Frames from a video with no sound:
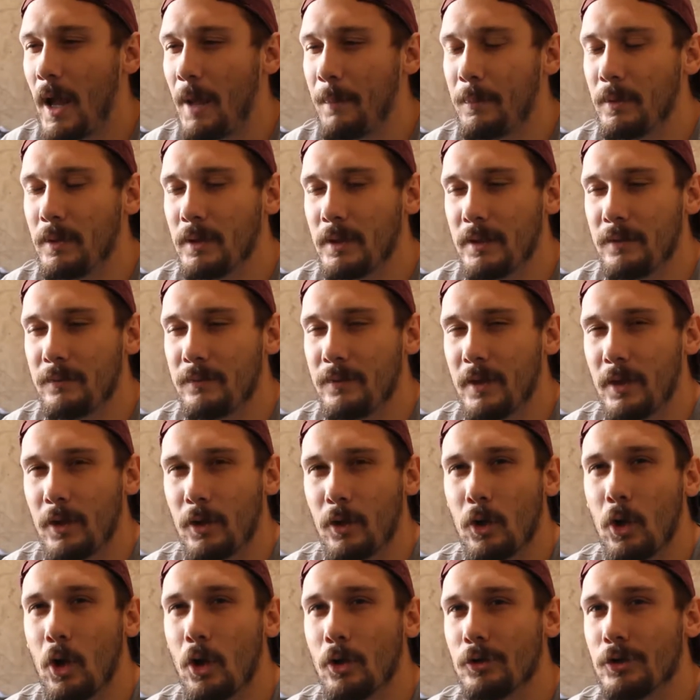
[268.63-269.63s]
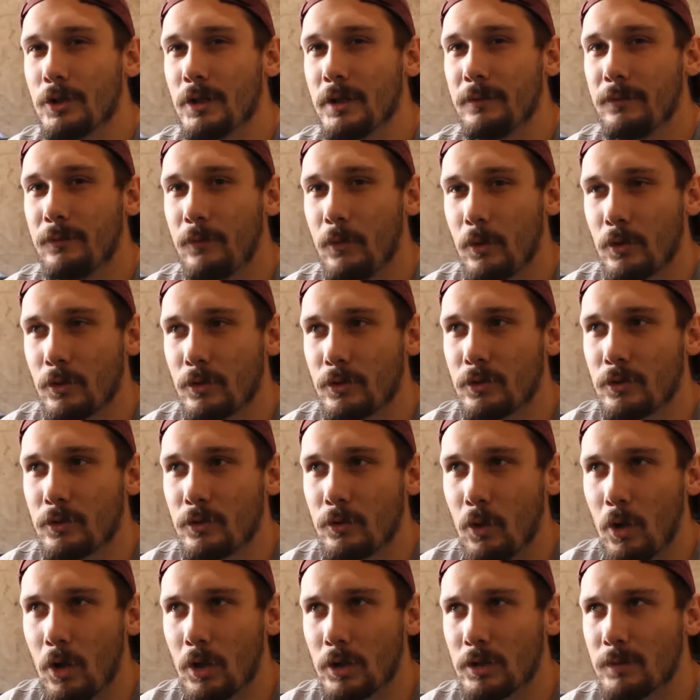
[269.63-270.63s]
believe they're called G-Force
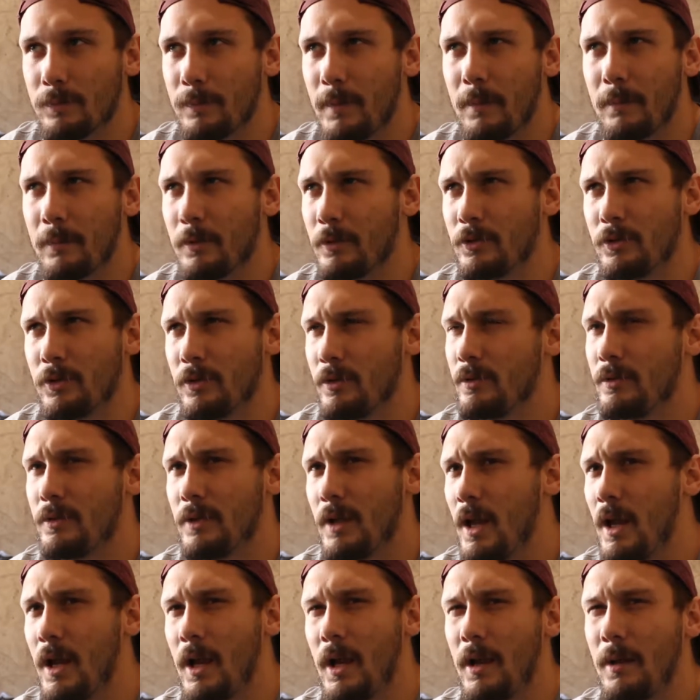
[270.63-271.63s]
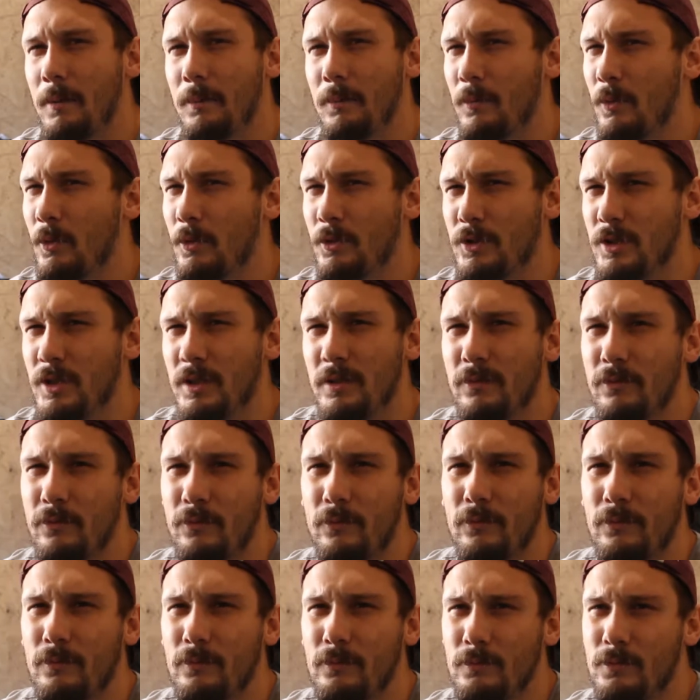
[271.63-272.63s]
cross-member or
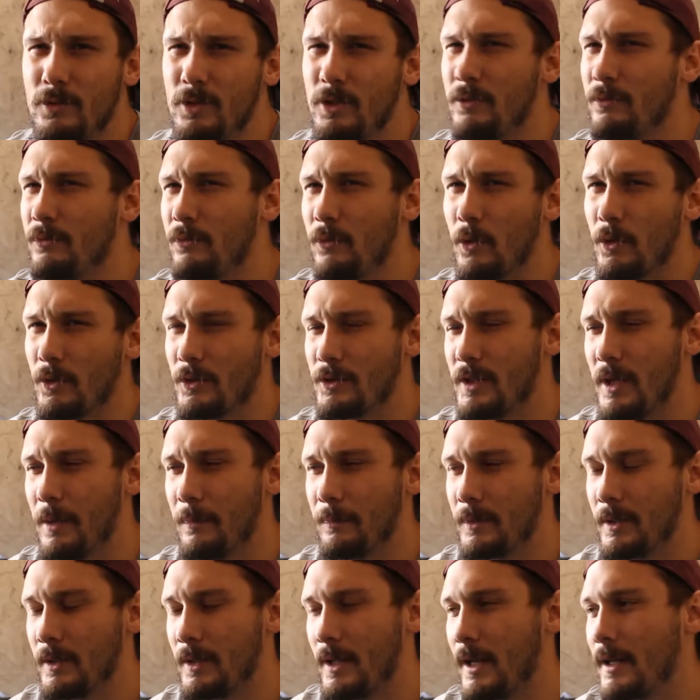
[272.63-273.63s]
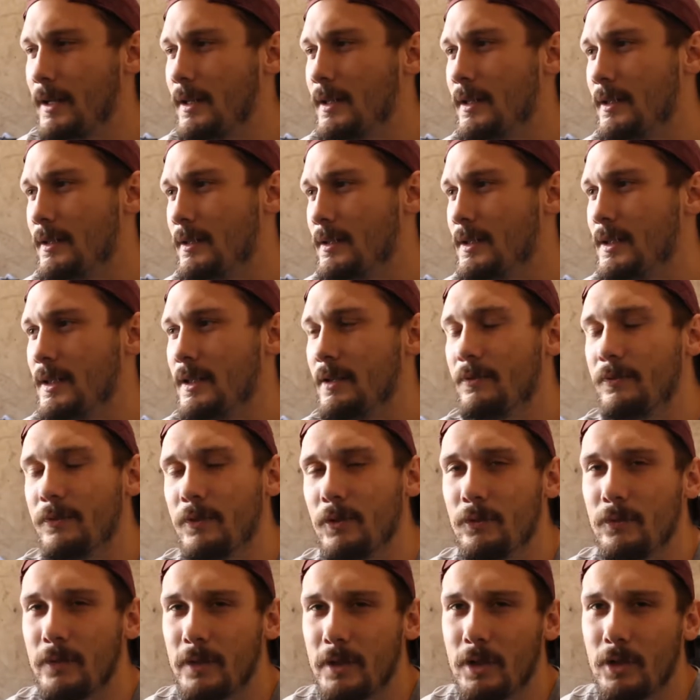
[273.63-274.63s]
G-Force something. I did see a
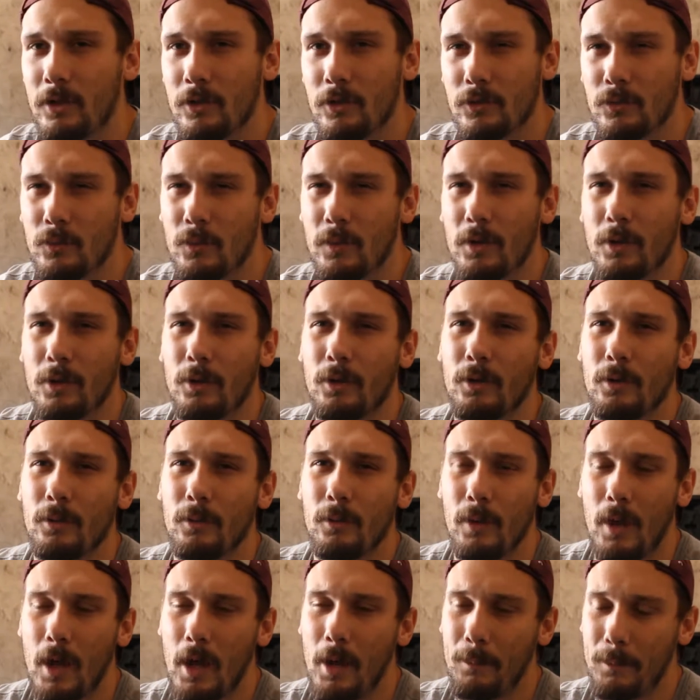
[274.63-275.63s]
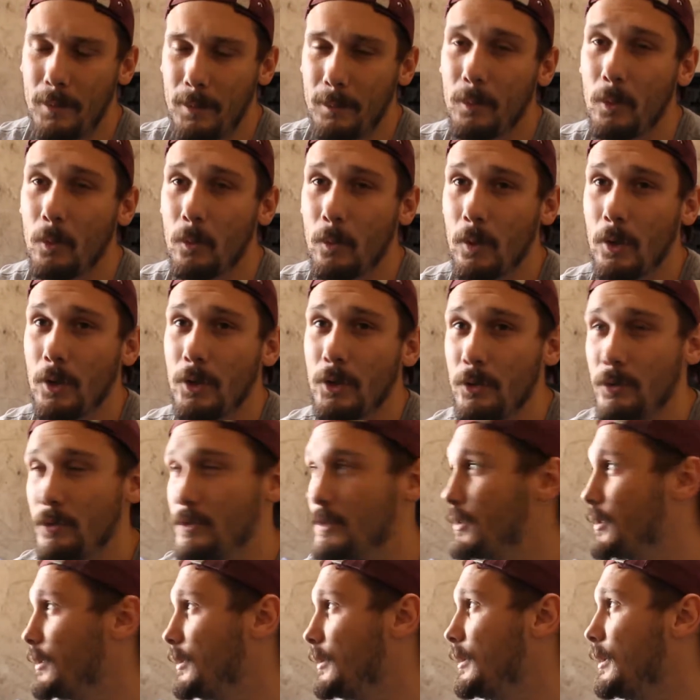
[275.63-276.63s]
few videos where people were
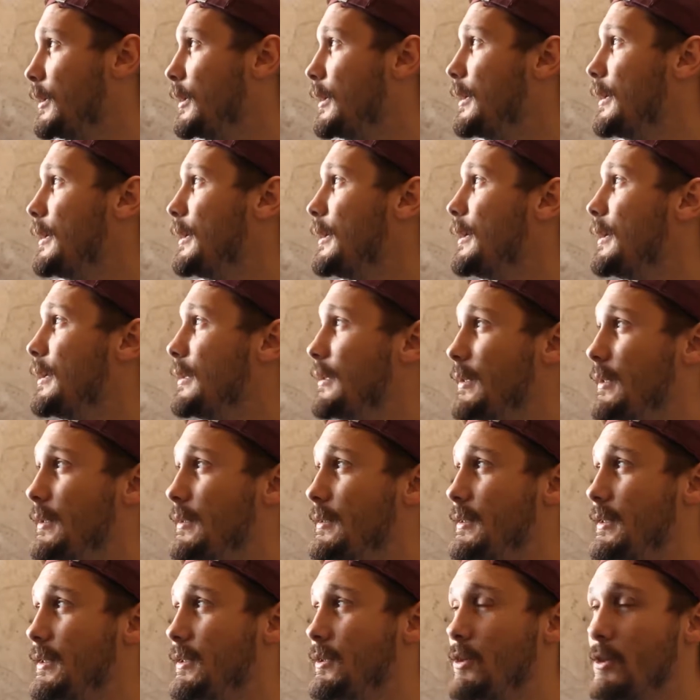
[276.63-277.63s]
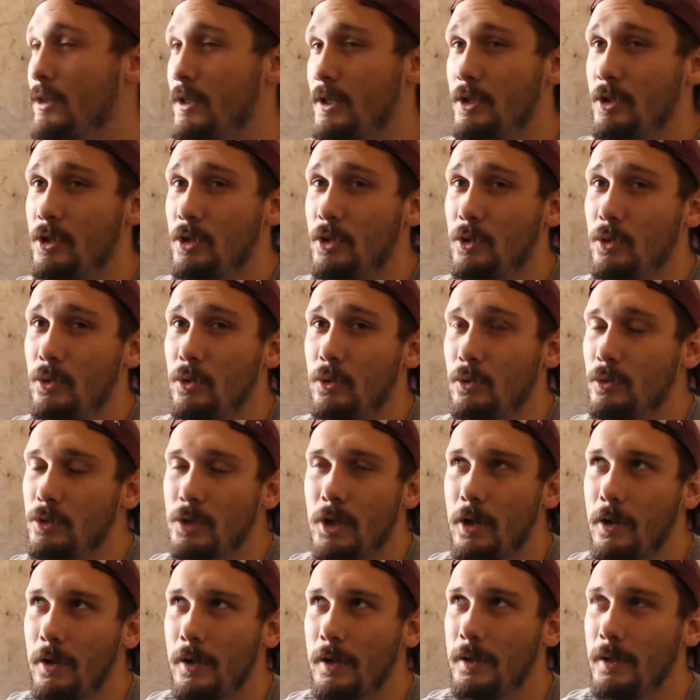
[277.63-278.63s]
using the
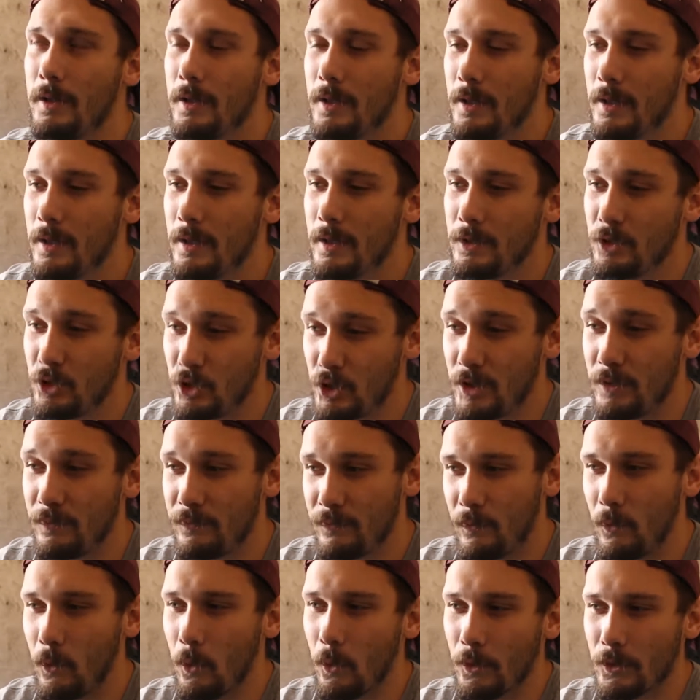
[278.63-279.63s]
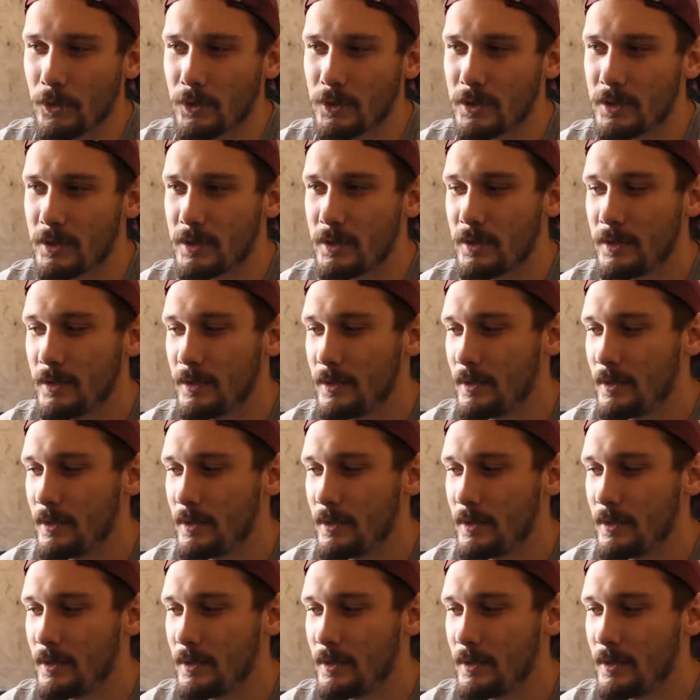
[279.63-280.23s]
Z32, G-Force